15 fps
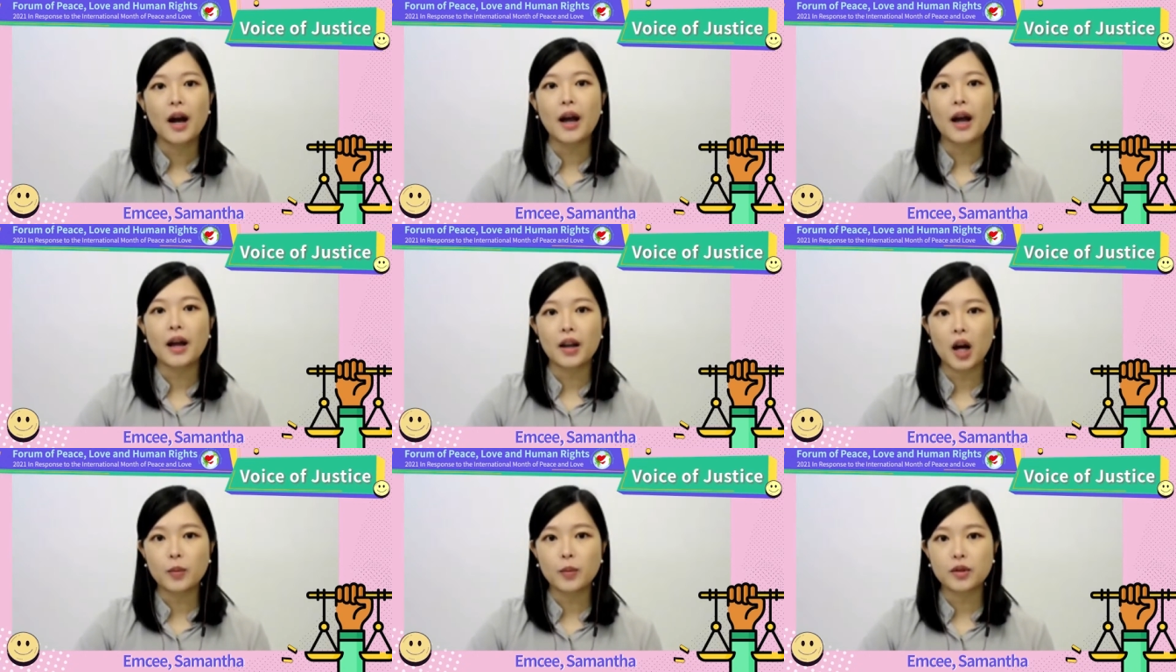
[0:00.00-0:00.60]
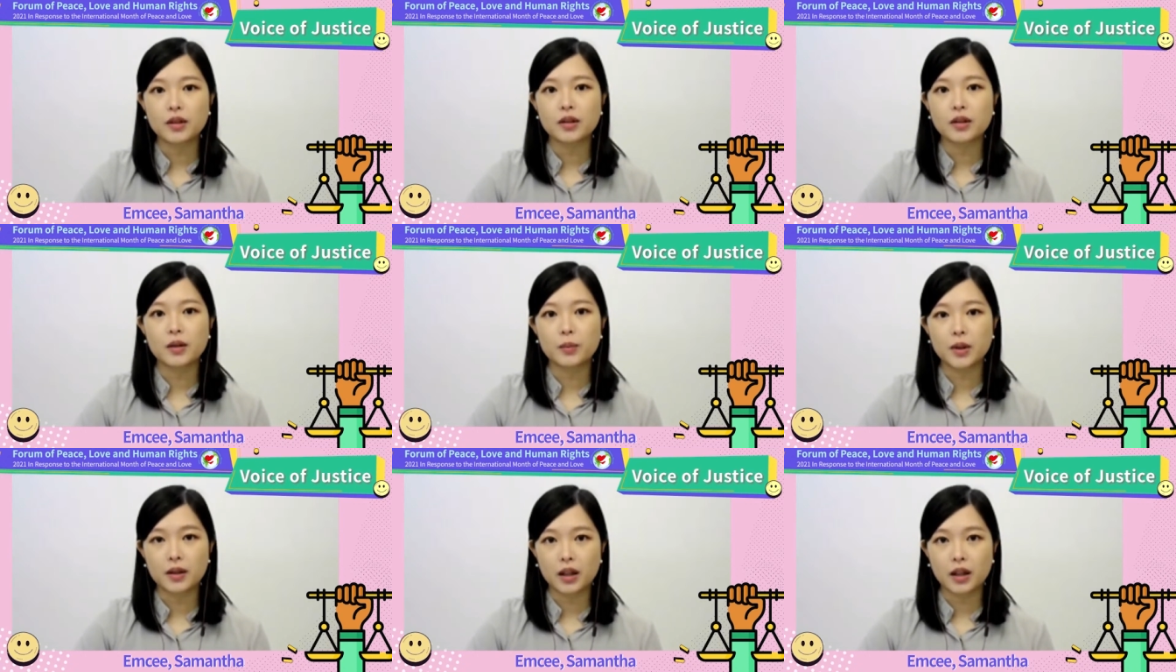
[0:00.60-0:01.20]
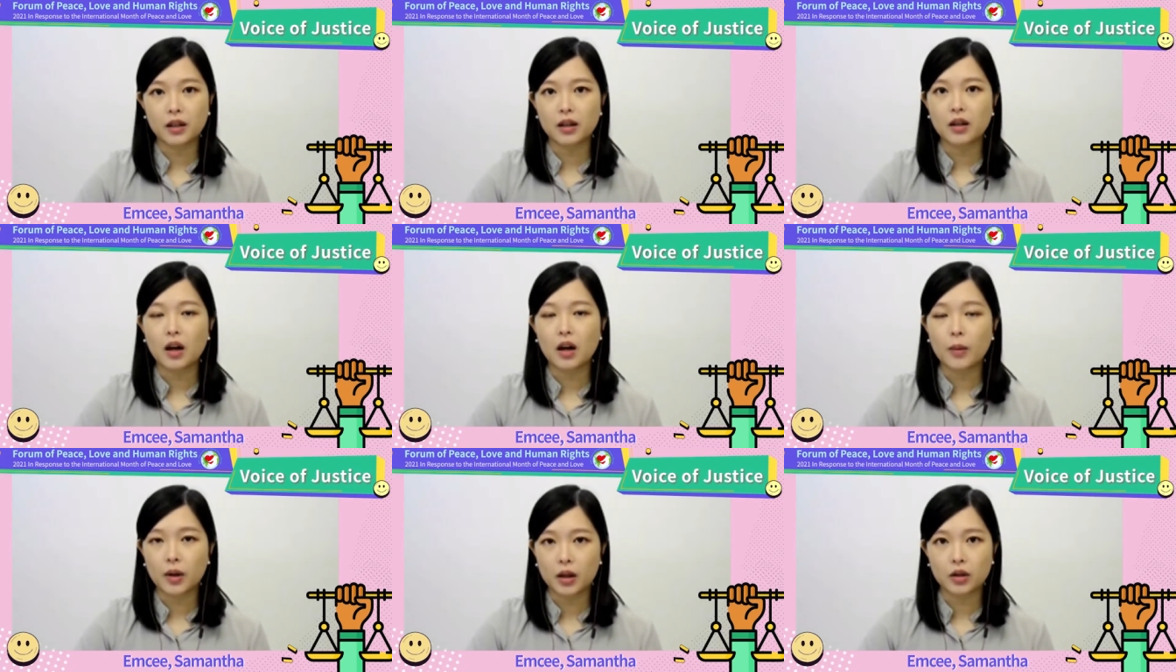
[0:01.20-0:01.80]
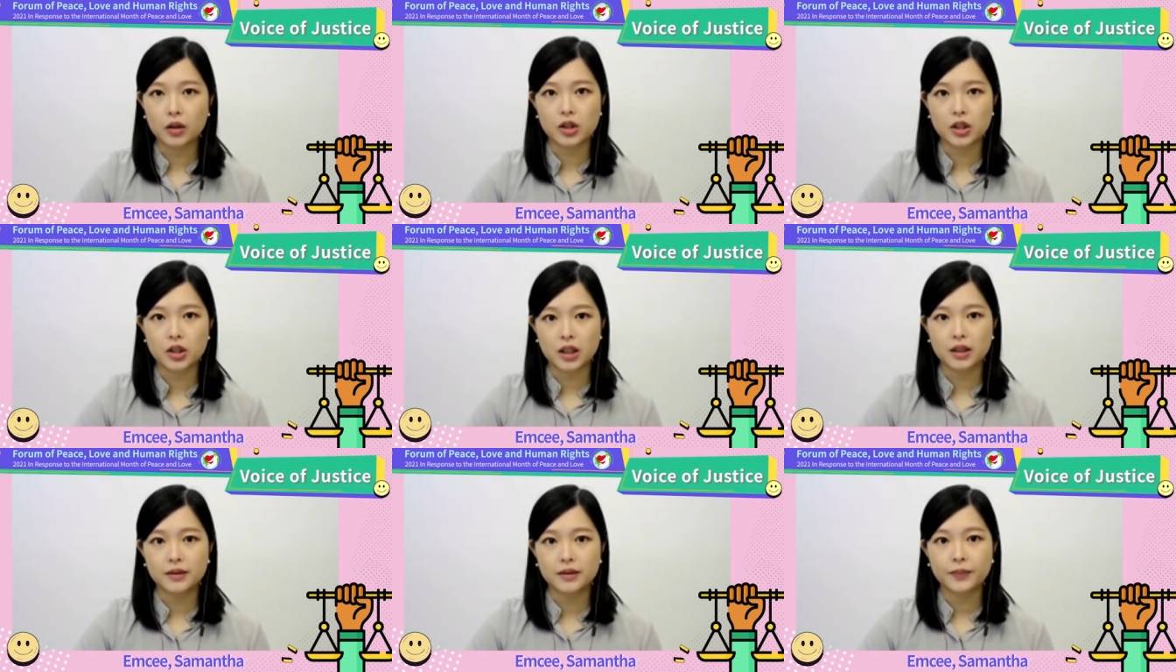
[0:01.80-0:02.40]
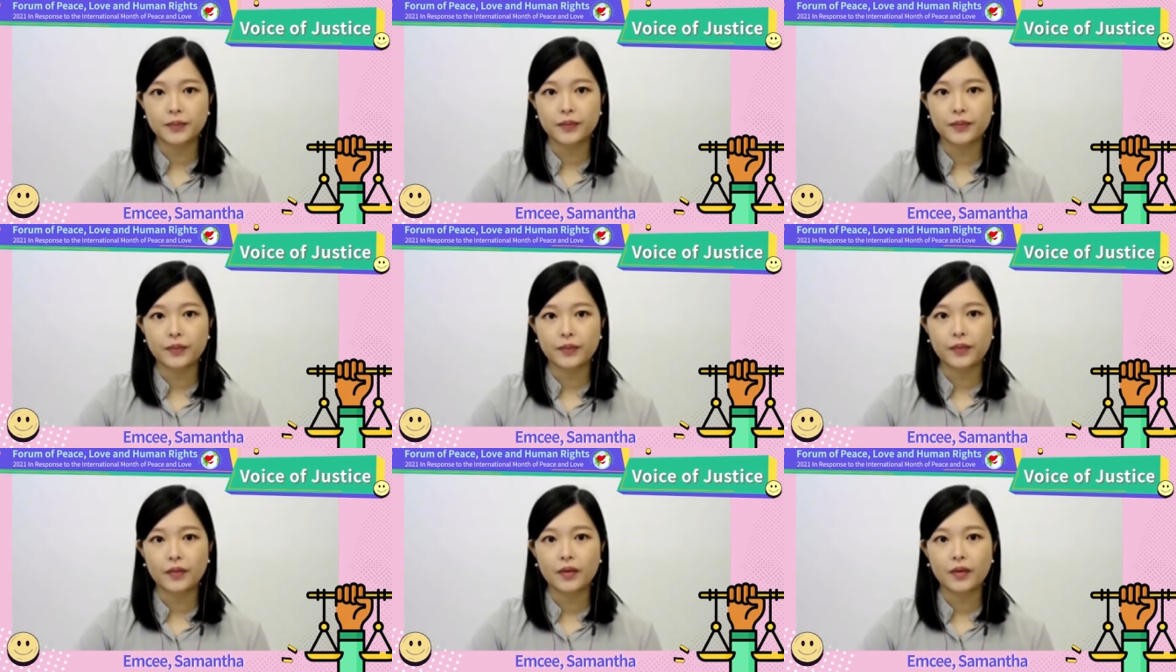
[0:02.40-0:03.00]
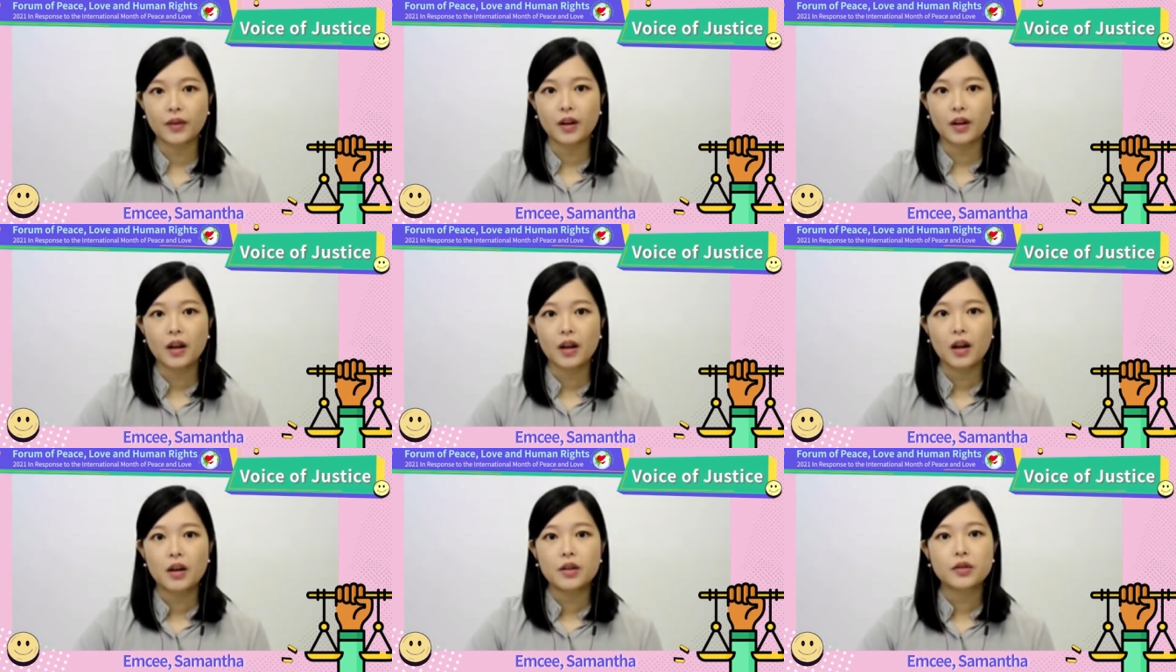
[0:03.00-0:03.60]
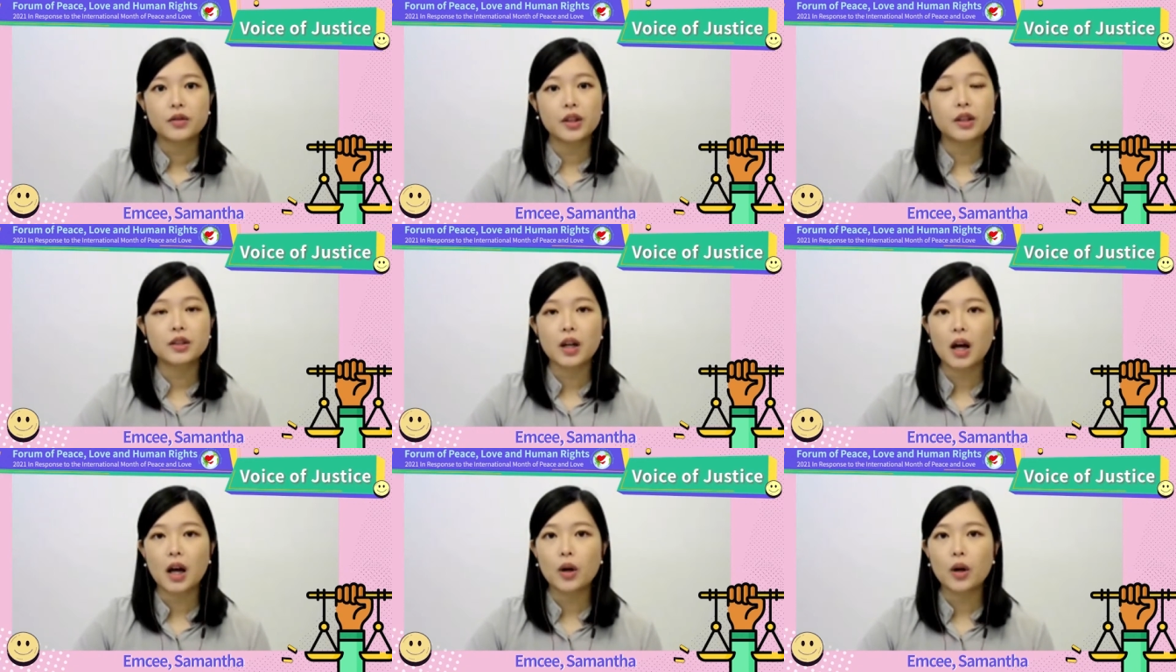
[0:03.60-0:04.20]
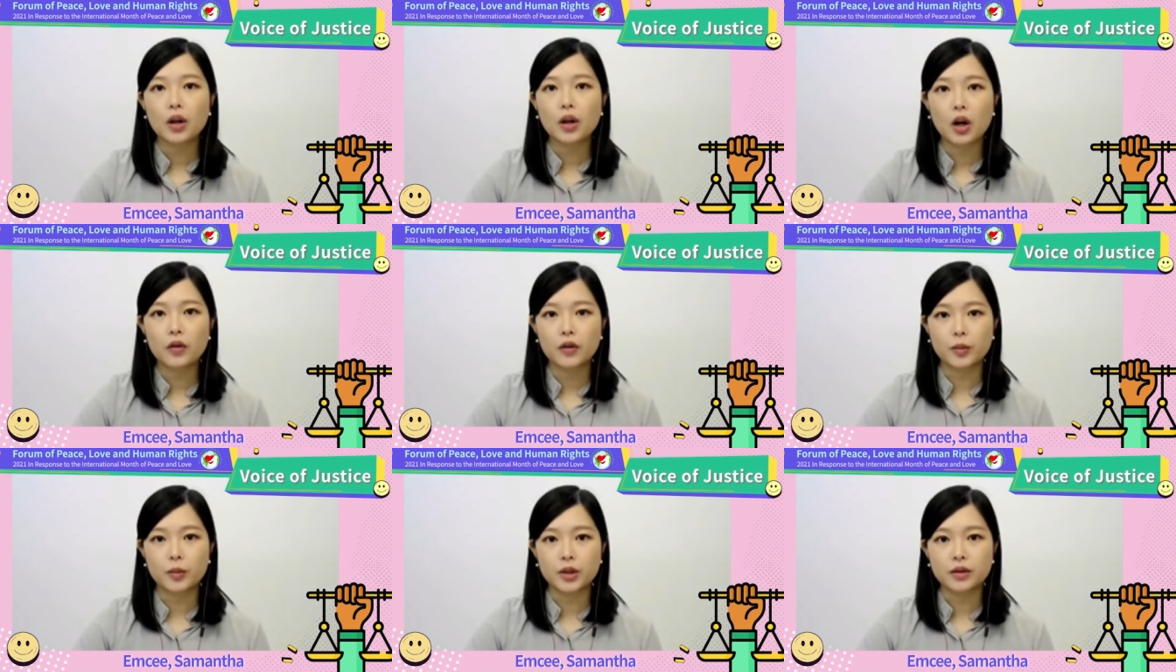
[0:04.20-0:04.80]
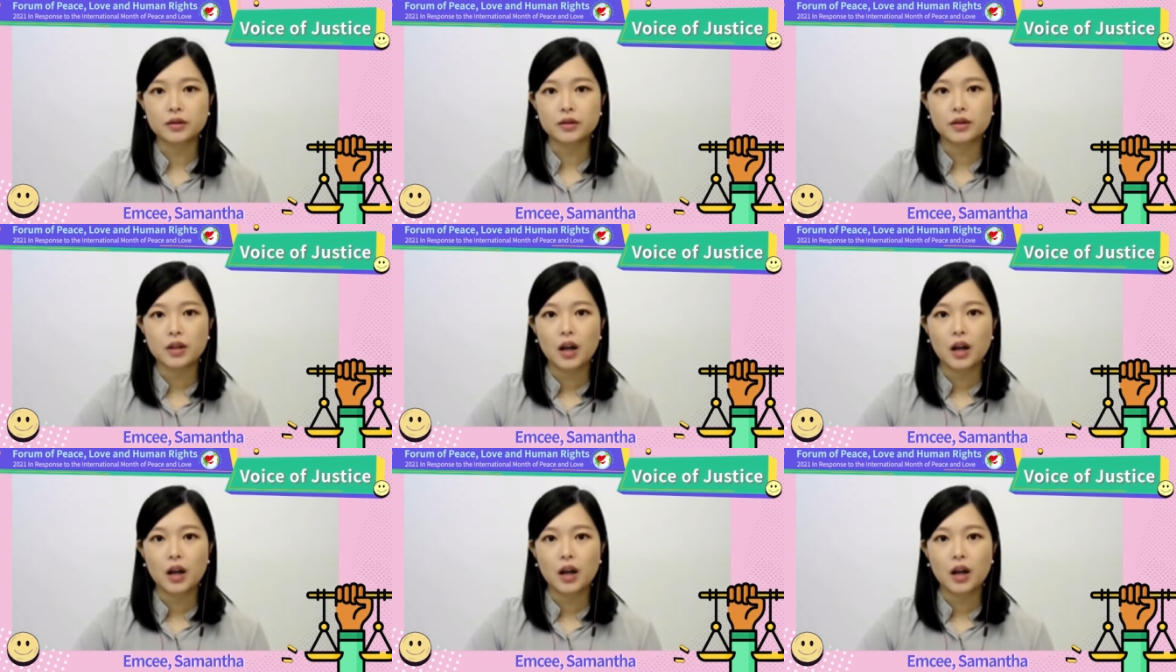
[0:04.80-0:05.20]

and obtain a belated apology. Dear Taiwan government,